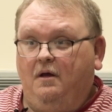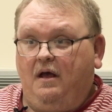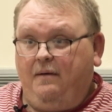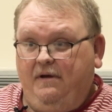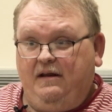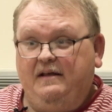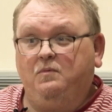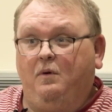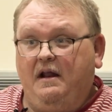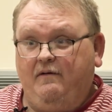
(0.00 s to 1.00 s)
I mean,
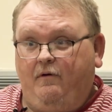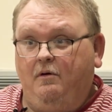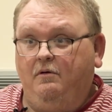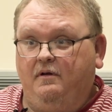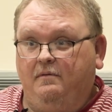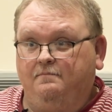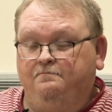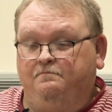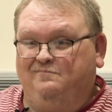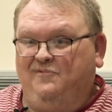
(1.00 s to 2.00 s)
that's what I've heard
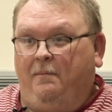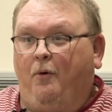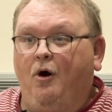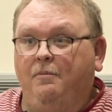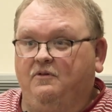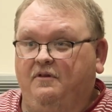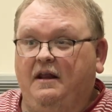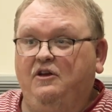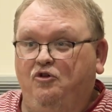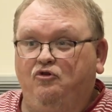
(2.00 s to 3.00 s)
that the apartments that
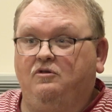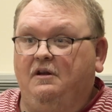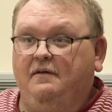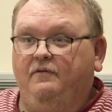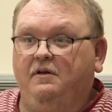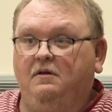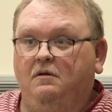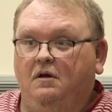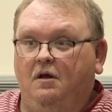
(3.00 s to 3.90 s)
I used to live in,